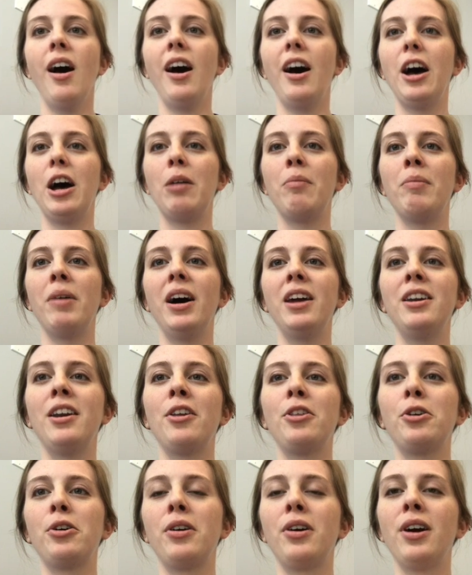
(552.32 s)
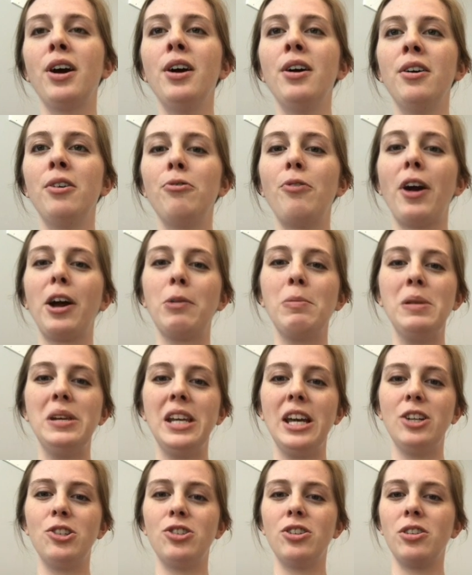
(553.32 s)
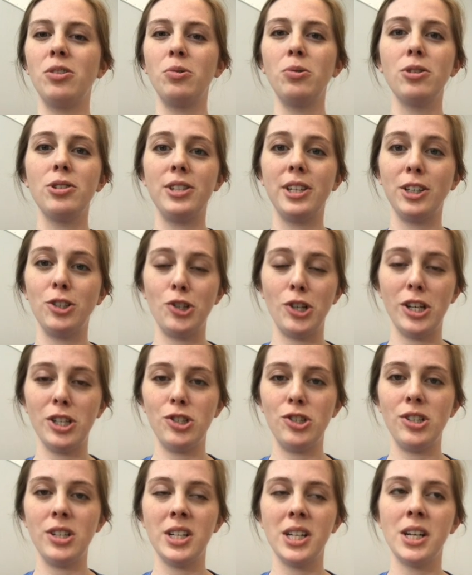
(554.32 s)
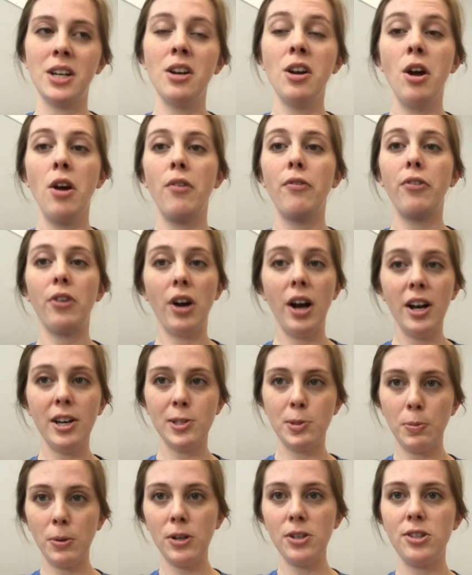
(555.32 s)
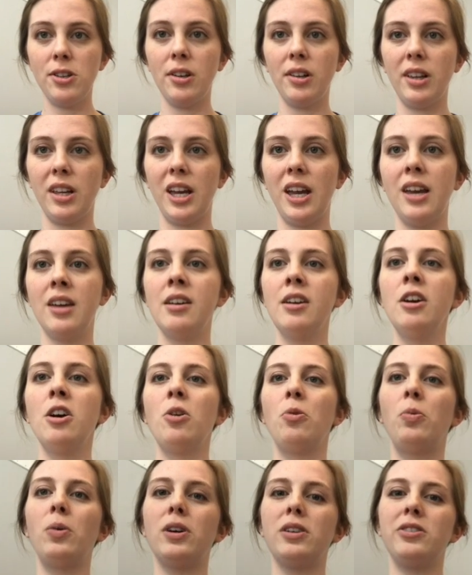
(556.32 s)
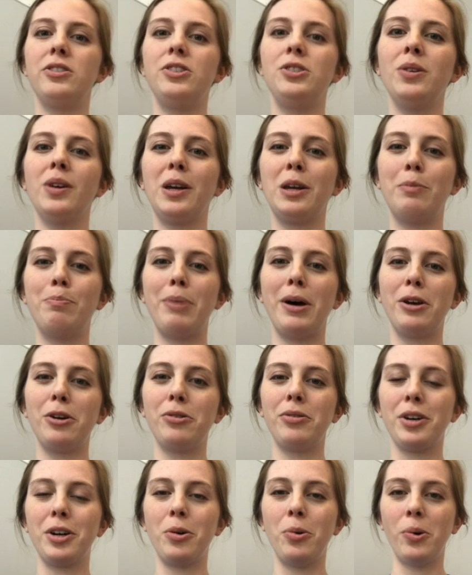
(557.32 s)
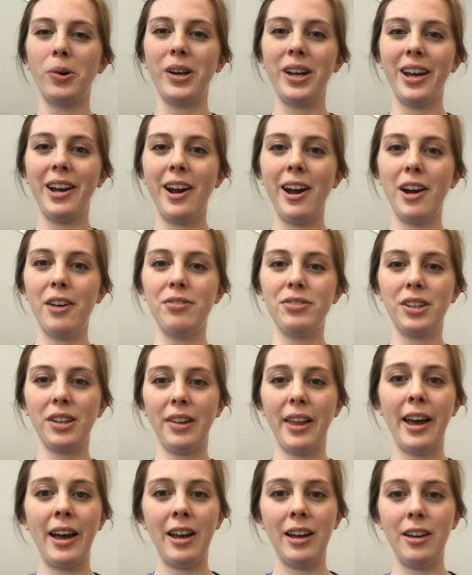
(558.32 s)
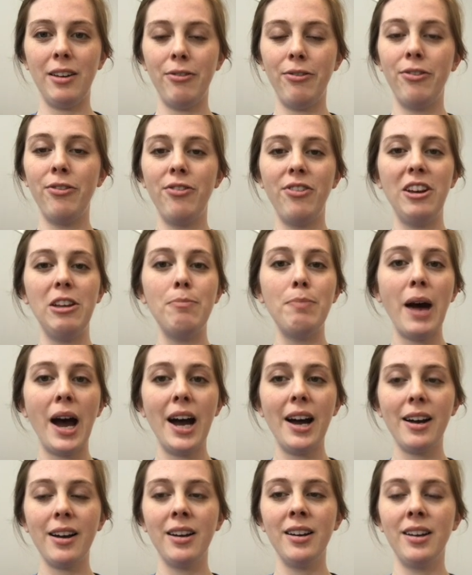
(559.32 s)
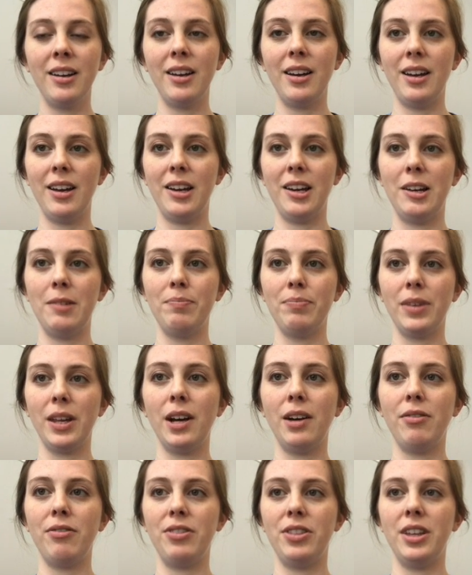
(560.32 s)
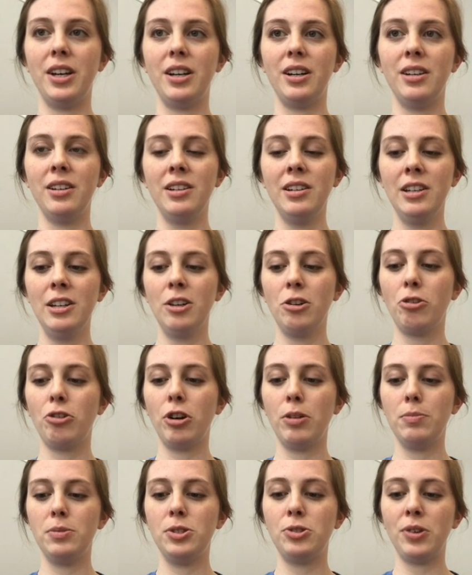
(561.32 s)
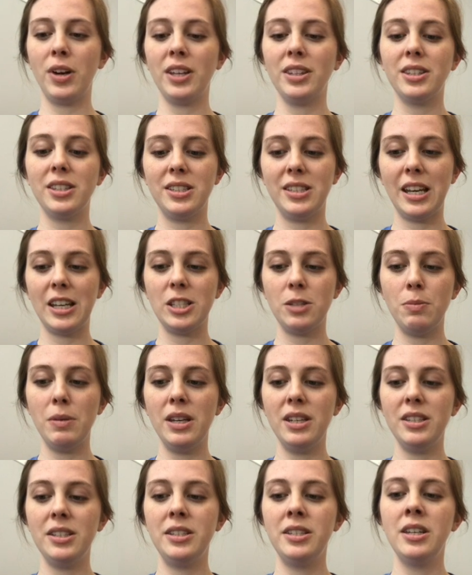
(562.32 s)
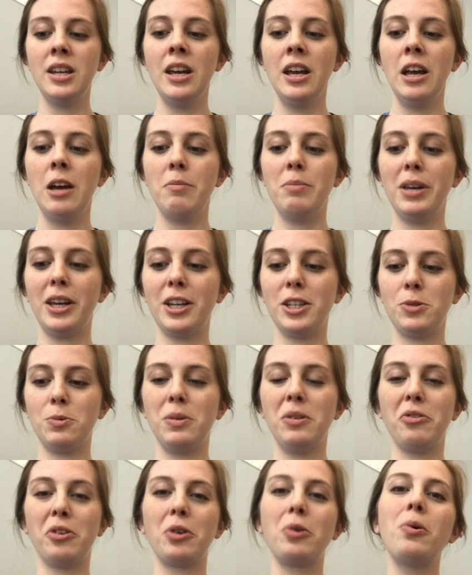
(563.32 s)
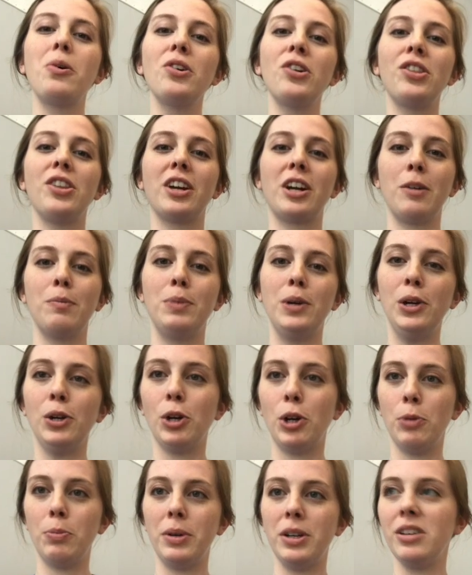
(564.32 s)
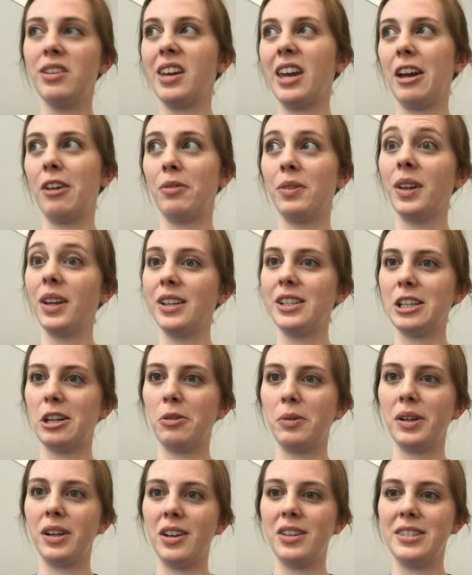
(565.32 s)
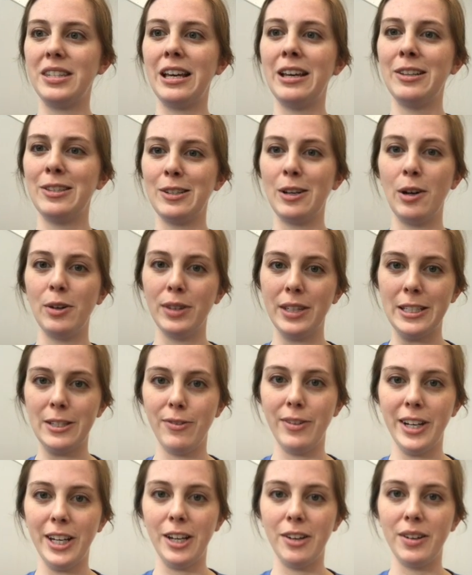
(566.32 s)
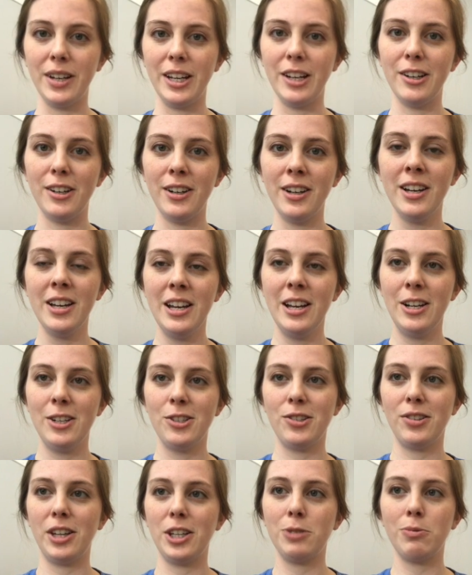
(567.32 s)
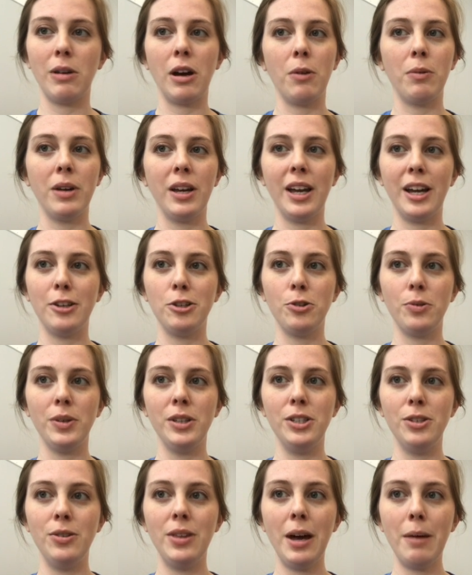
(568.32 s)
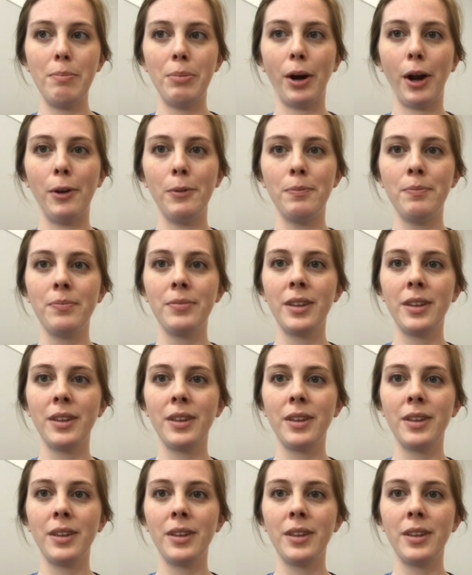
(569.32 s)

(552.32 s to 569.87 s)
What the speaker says: Another recommendation or suggestion for us personally was to get a better recording of the live feedback of the grip strength assessments, because we recorded the computer, but you can't really tell what it says on this video here. So that's why we had to redo that part.